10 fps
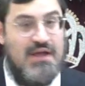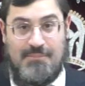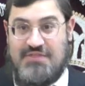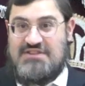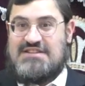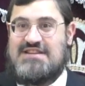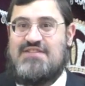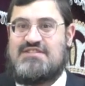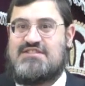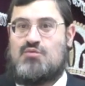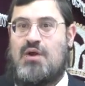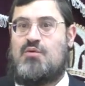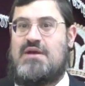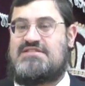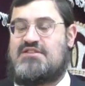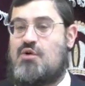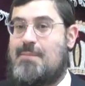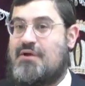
But this is it. This is one of the ways to do it.